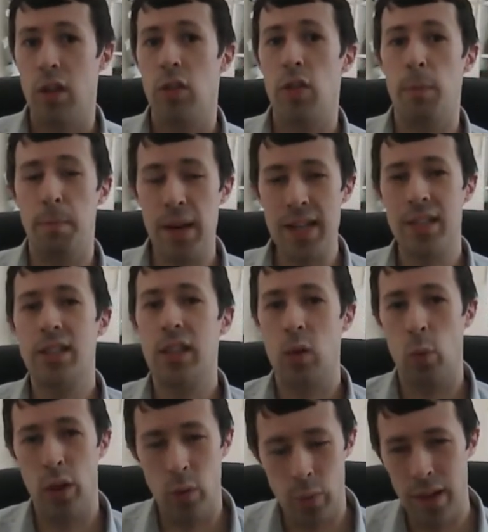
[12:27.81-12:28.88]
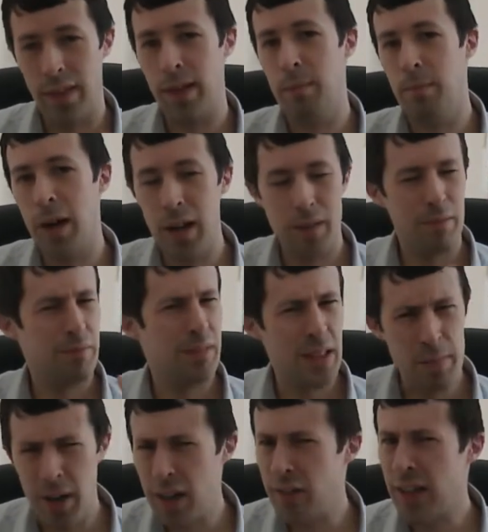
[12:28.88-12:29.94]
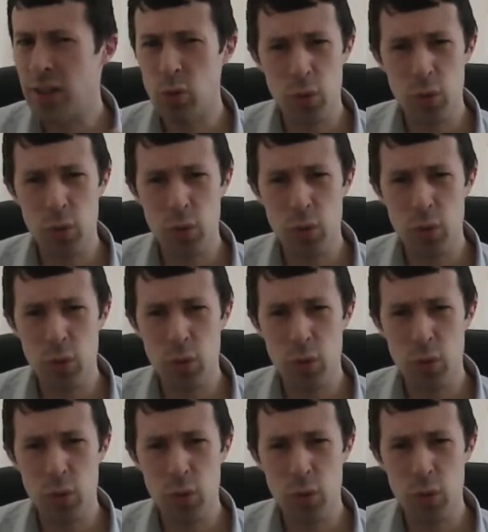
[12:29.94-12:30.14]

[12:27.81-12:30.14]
the basic one where they might have had